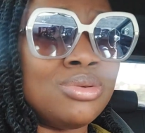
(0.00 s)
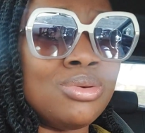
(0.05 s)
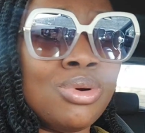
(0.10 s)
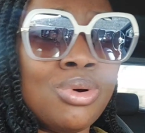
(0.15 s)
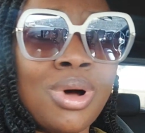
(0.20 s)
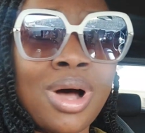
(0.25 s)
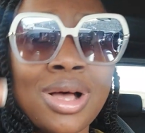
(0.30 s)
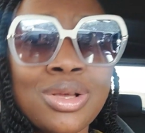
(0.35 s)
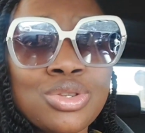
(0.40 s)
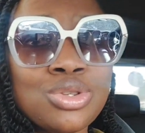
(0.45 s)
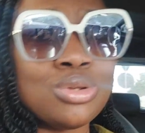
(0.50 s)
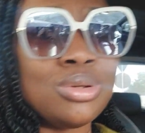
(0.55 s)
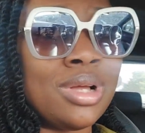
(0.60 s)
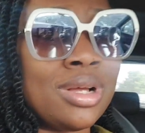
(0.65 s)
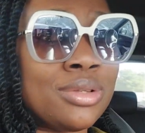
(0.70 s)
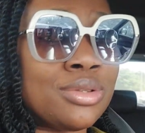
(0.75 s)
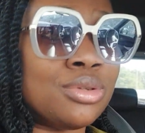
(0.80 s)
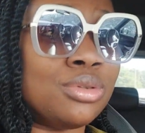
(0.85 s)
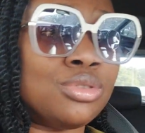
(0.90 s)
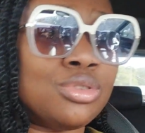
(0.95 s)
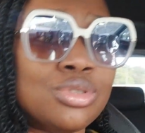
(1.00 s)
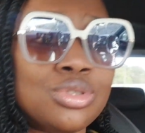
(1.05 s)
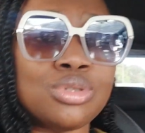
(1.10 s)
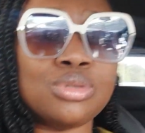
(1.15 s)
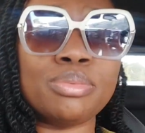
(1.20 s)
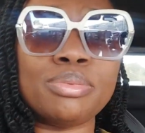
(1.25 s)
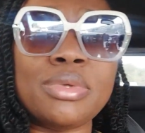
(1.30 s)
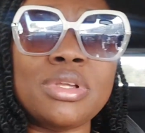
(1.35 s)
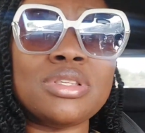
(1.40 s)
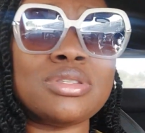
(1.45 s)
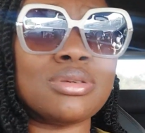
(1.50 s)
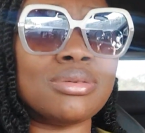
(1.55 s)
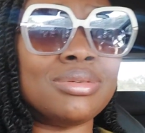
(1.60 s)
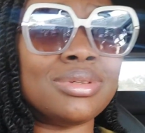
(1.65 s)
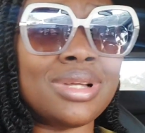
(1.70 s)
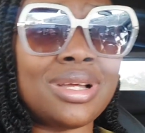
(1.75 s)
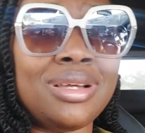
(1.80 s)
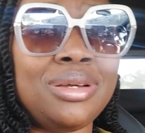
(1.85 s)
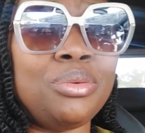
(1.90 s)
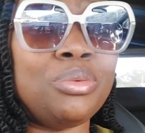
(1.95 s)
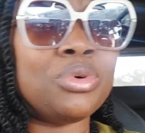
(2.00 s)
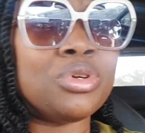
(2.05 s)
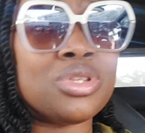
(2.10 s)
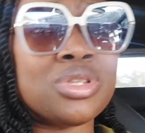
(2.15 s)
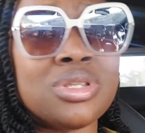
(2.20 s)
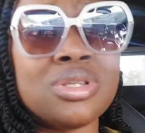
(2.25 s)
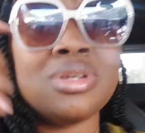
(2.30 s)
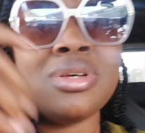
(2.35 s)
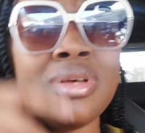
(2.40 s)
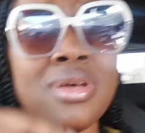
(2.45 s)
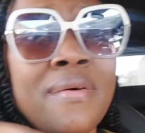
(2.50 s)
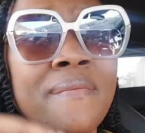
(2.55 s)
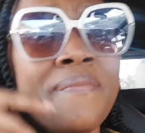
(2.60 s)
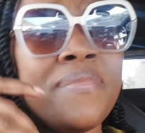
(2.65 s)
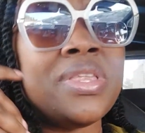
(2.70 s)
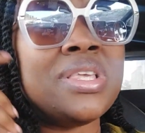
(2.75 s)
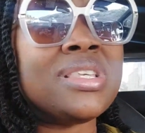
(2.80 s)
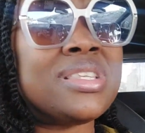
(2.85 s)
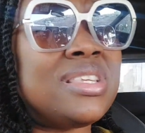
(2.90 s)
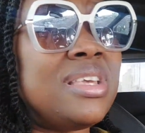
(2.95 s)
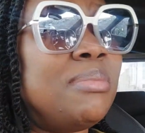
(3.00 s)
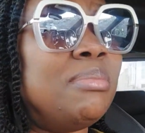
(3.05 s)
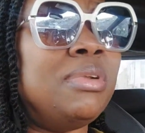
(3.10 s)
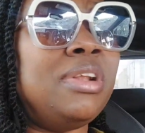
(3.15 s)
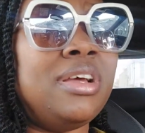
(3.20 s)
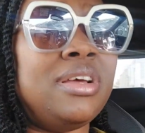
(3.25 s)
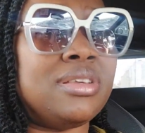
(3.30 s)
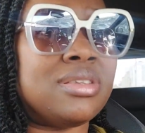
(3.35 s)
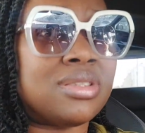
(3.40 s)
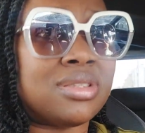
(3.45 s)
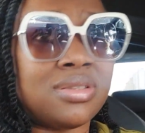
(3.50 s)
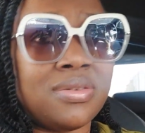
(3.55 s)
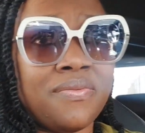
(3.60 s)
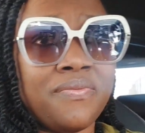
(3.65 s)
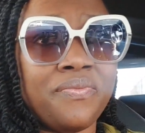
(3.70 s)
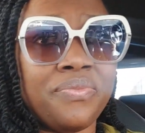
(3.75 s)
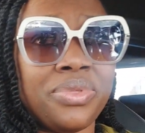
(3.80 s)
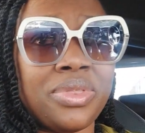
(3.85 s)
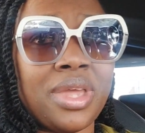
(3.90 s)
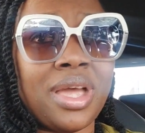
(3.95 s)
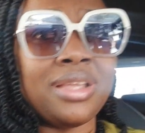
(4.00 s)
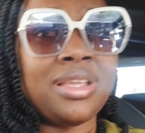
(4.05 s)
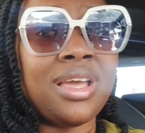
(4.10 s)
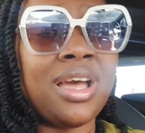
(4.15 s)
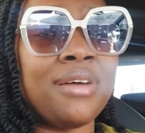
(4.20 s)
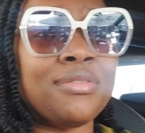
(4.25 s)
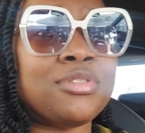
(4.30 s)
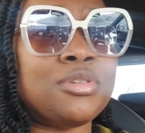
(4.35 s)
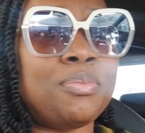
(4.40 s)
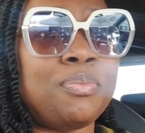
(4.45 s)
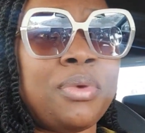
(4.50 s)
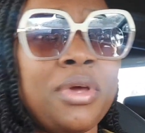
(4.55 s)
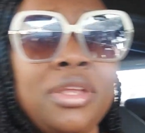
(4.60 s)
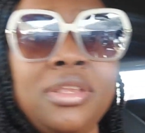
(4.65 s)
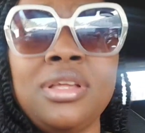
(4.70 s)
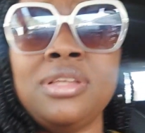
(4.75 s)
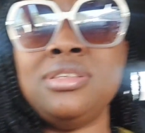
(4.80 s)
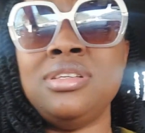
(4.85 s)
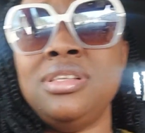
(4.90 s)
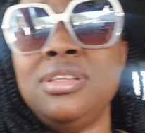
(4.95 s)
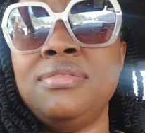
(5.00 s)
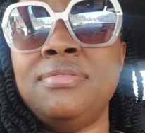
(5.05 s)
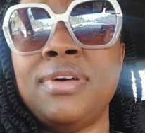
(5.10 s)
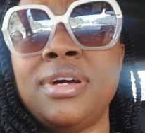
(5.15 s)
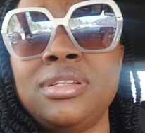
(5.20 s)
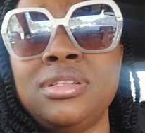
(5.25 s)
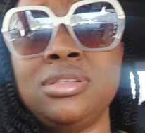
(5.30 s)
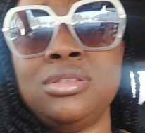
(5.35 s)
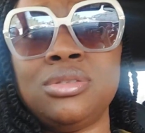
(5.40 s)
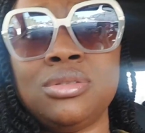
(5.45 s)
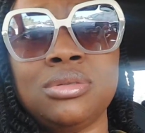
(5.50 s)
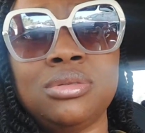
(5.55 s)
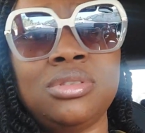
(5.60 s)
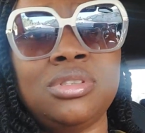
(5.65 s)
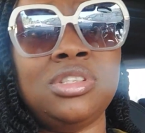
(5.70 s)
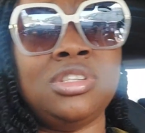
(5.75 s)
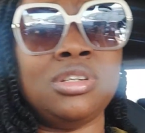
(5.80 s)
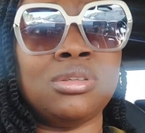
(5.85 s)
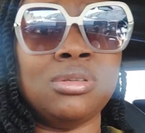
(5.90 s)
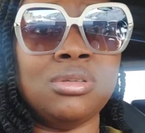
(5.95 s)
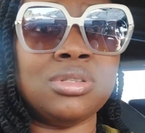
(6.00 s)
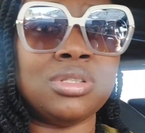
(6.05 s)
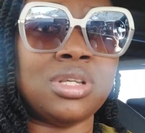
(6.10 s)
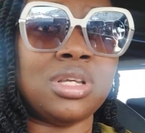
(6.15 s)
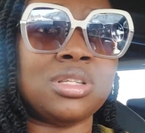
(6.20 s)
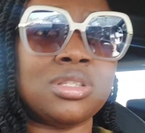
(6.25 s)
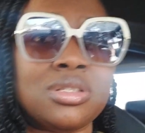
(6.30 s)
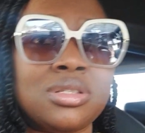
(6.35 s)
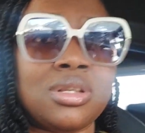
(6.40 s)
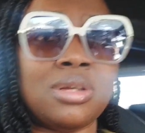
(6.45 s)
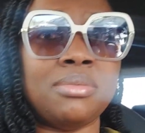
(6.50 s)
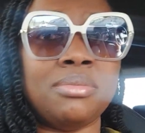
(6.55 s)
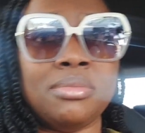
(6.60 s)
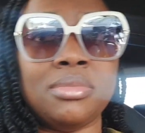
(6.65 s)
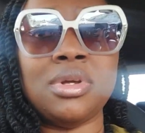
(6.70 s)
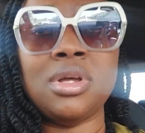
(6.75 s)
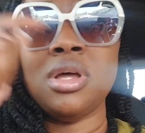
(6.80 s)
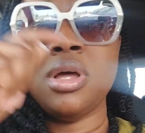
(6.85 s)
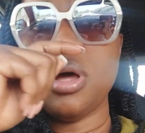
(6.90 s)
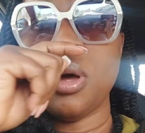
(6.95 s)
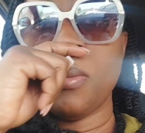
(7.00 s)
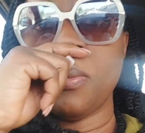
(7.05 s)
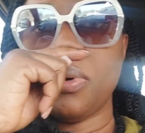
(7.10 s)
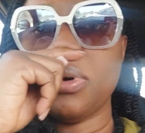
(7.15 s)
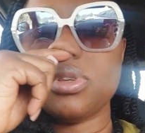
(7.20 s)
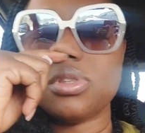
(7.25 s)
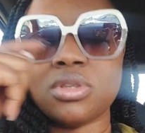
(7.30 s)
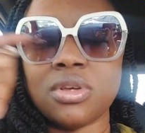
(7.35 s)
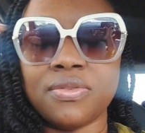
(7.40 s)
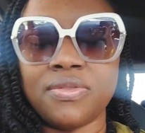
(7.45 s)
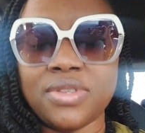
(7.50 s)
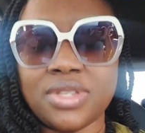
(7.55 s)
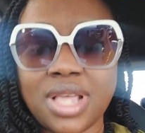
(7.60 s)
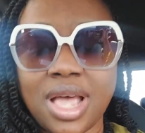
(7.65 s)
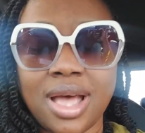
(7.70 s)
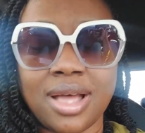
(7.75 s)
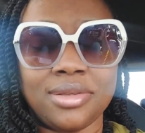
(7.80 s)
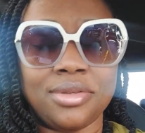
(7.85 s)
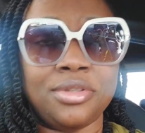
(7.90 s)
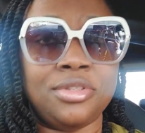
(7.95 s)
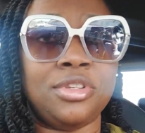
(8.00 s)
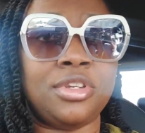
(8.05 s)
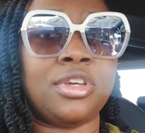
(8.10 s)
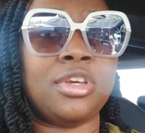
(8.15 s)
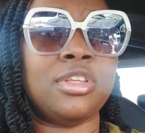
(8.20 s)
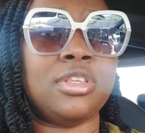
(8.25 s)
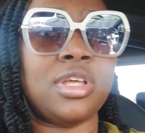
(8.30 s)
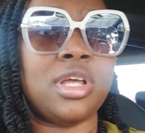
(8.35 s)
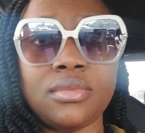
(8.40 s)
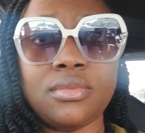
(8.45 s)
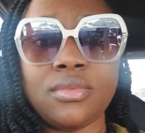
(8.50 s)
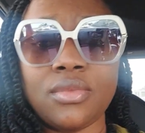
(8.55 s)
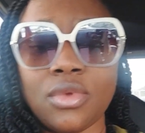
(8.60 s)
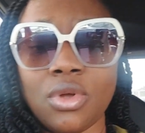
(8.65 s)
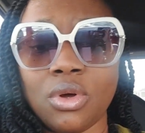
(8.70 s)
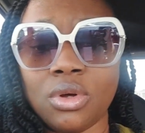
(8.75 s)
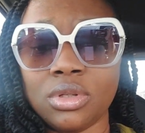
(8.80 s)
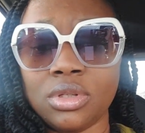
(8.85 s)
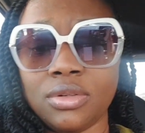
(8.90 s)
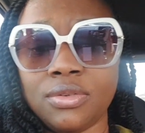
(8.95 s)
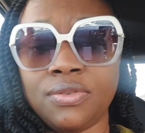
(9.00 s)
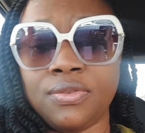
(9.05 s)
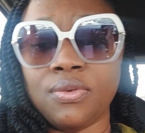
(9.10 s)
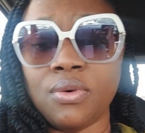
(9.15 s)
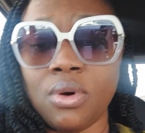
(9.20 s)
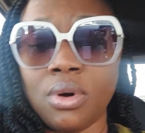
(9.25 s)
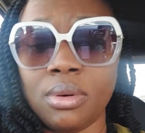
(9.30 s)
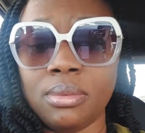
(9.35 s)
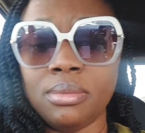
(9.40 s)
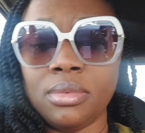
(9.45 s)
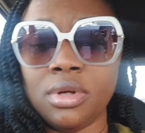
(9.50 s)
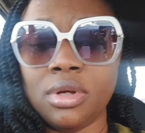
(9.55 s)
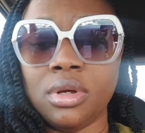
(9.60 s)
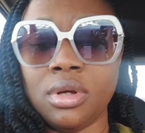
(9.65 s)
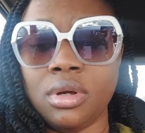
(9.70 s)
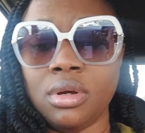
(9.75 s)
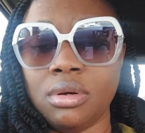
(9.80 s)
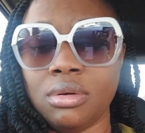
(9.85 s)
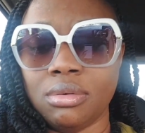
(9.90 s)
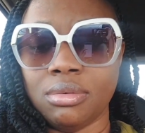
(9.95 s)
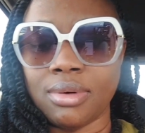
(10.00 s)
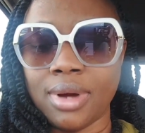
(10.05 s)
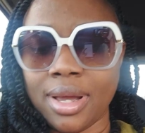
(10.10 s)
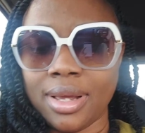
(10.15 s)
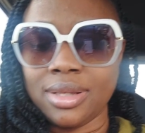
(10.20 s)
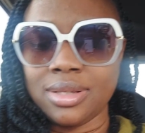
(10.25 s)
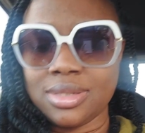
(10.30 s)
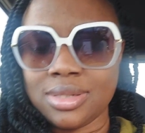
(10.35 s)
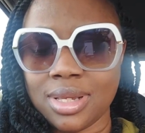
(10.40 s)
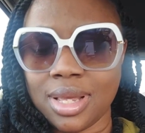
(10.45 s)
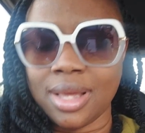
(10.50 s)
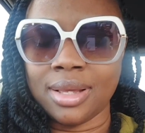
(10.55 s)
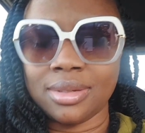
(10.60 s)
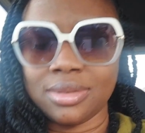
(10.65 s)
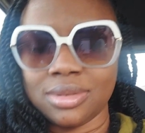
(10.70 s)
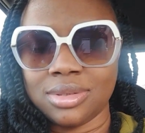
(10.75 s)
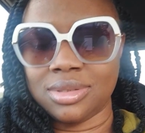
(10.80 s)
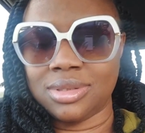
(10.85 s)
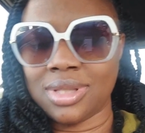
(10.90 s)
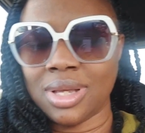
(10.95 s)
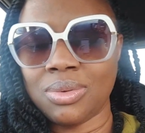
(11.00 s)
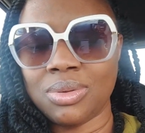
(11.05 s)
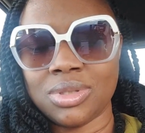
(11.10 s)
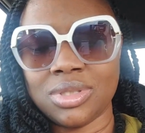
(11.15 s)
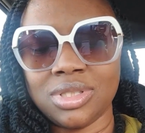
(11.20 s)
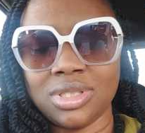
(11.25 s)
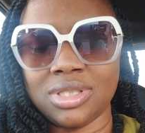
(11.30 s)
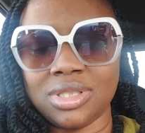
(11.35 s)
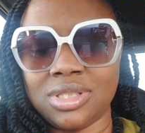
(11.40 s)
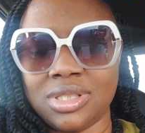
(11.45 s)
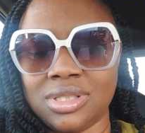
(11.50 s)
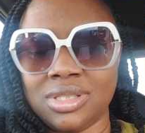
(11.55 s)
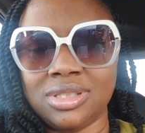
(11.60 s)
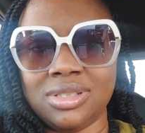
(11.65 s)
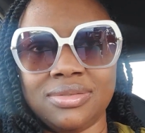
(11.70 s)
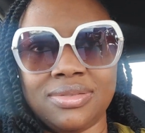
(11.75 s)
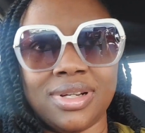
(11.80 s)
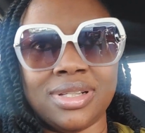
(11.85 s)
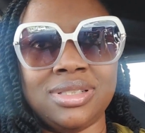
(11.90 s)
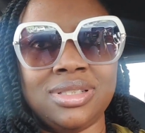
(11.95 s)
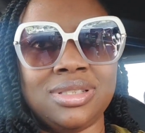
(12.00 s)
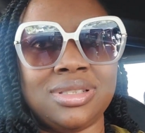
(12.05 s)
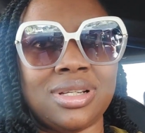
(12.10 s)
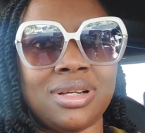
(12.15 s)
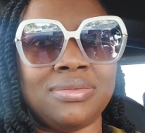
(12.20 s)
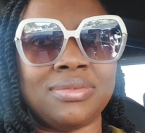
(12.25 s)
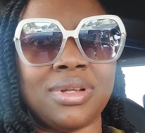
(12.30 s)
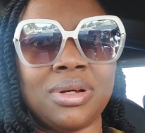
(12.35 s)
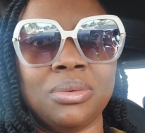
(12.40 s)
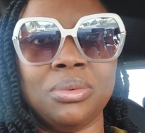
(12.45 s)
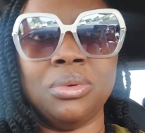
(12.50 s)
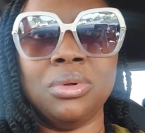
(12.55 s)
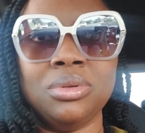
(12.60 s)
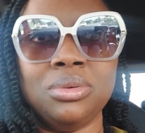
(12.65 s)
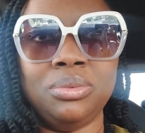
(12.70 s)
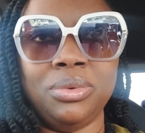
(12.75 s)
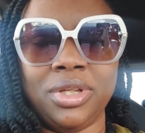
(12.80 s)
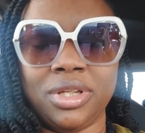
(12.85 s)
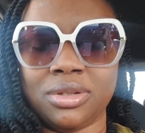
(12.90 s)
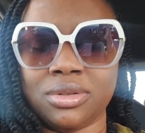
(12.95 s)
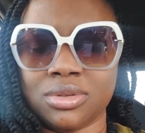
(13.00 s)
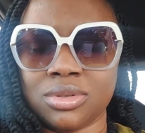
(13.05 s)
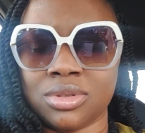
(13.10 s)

no hassle at all, just to place the order. It was seamless. I didn't have to pay. They delivered it to the closest post office I had indicated on the form, right? And that was it. They delivered it after 1 week or